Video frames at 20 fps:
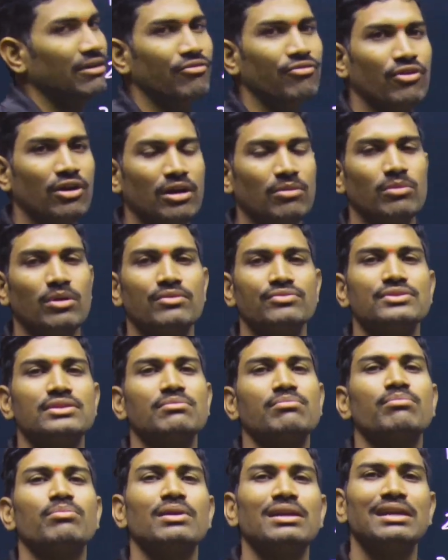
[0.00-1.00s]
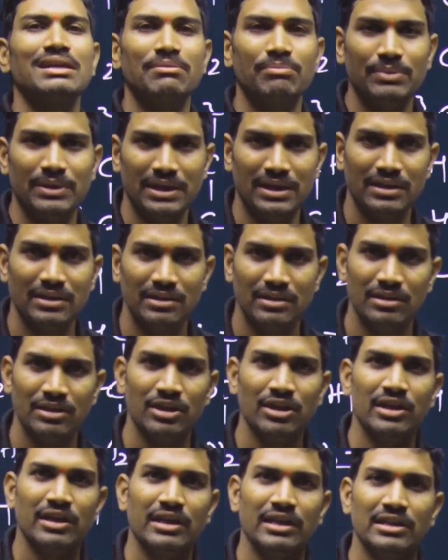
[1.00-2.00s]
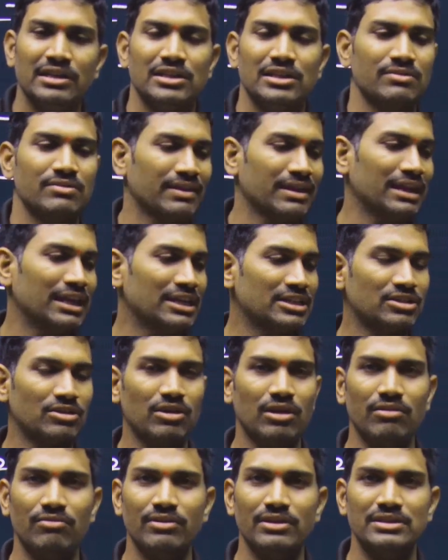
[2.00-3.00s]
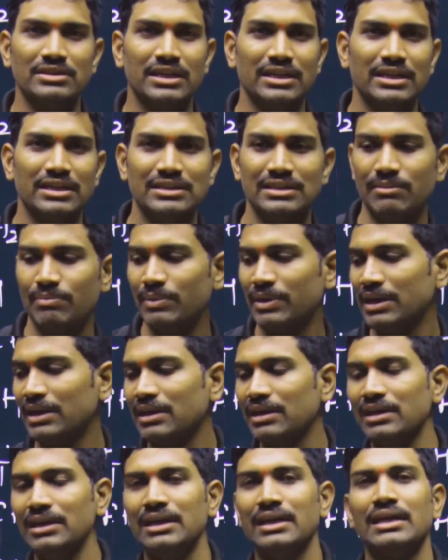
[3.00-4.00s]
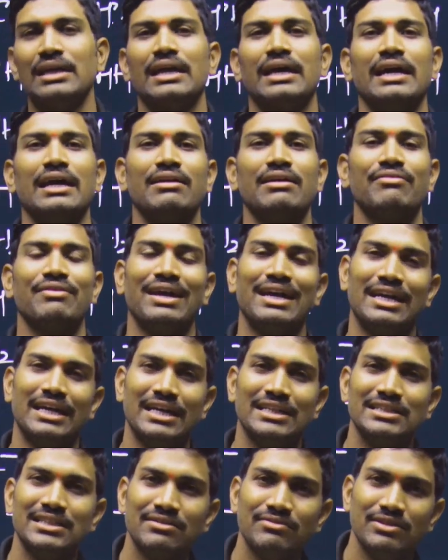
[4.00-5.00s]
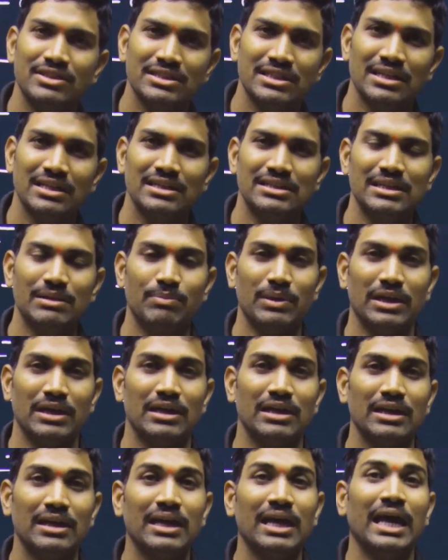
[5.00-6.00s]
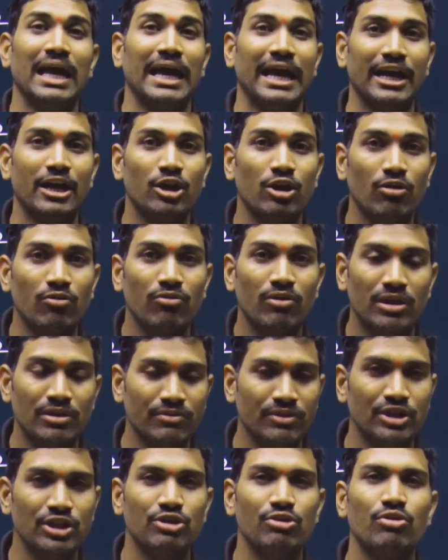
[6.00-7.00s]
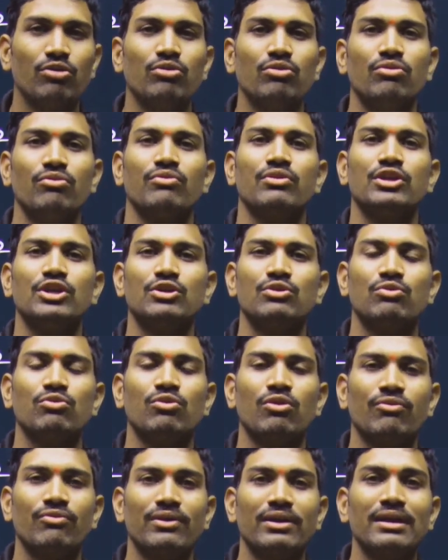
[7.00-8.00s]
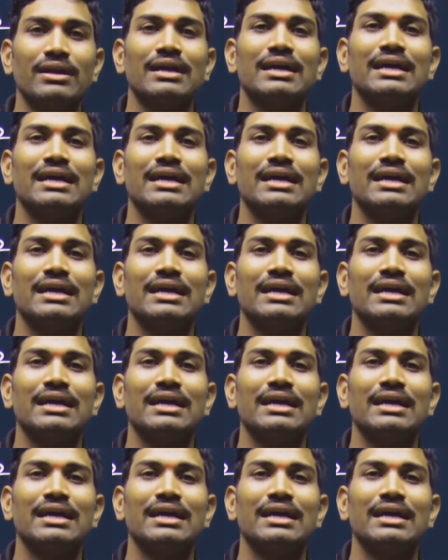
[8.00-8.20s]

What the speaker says: form of simple lipid. In this way, glycerol we studied separately and fatty acid we studied separately. And now what we need to do? We need to go for